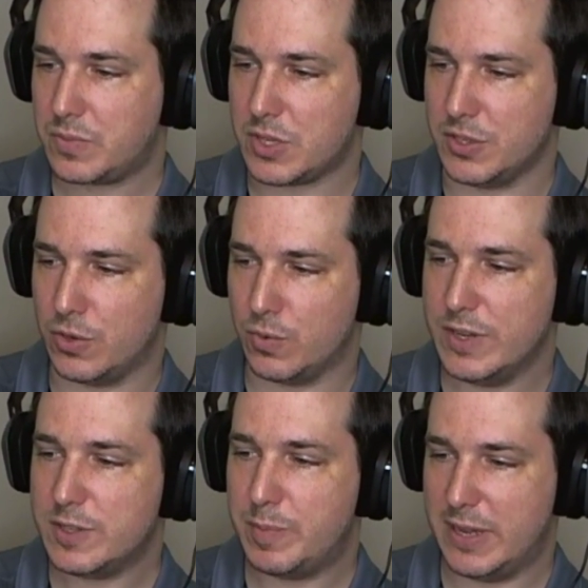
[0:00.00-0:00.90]
So
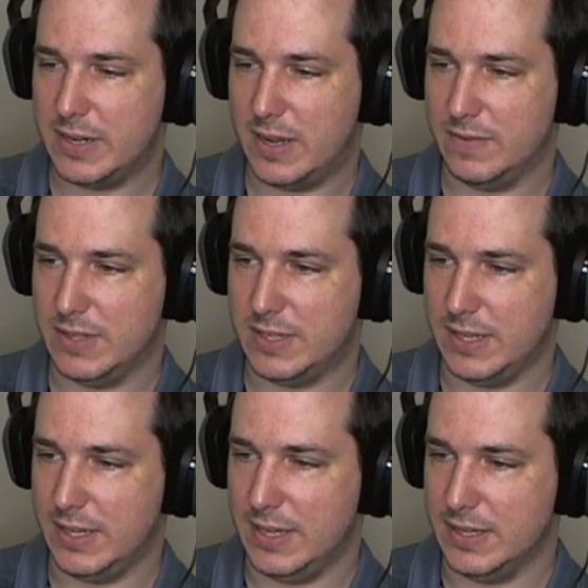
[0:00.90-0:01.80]
Respawn
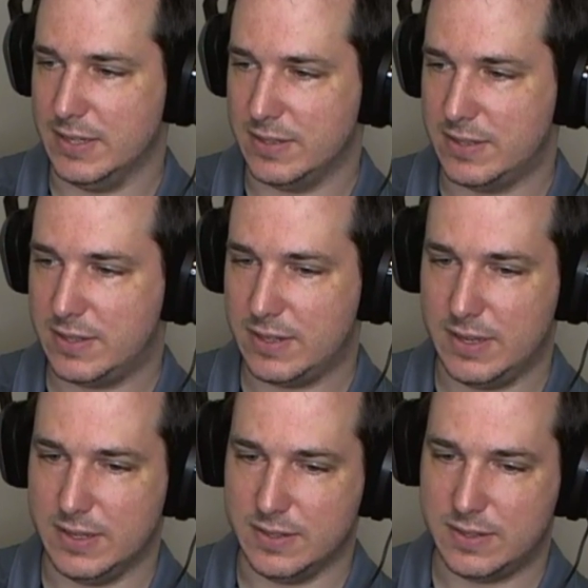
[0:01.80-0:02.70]
obviously is
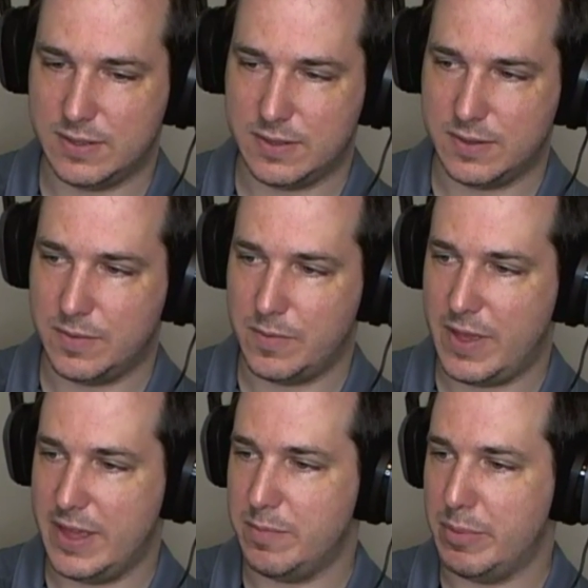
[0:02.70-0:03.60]

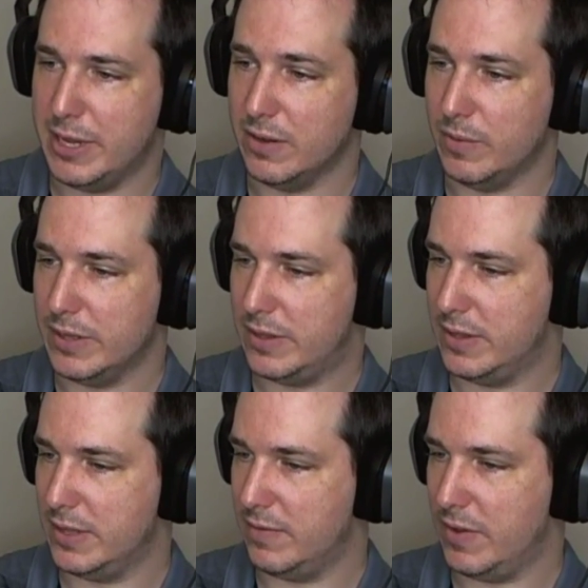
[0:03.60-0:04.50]
hit big with
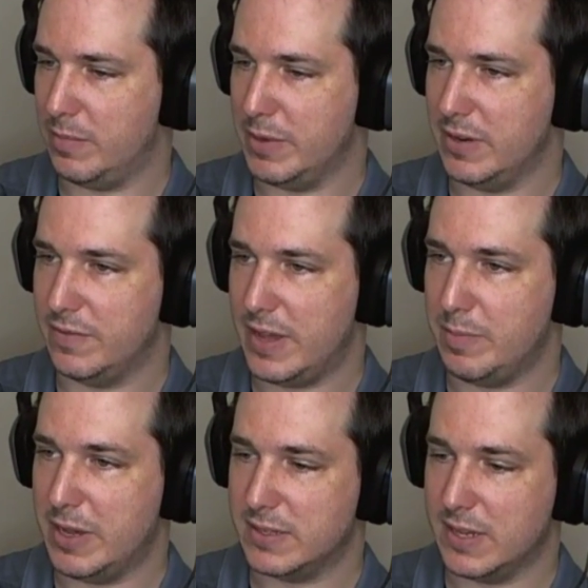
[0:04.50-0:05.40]
the development of
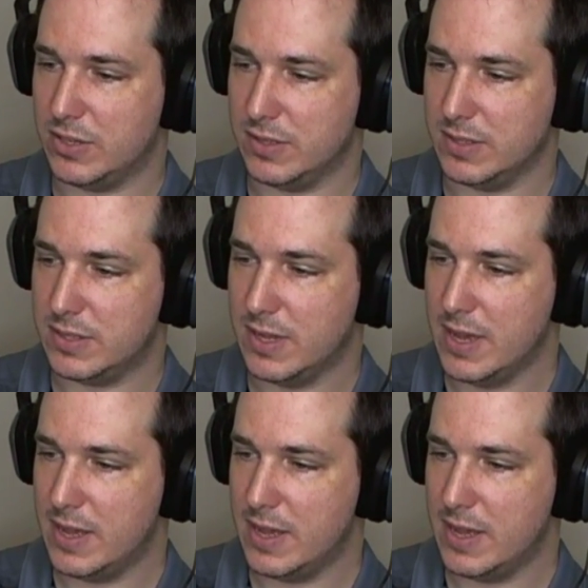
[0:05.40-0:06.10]
Apex Legends.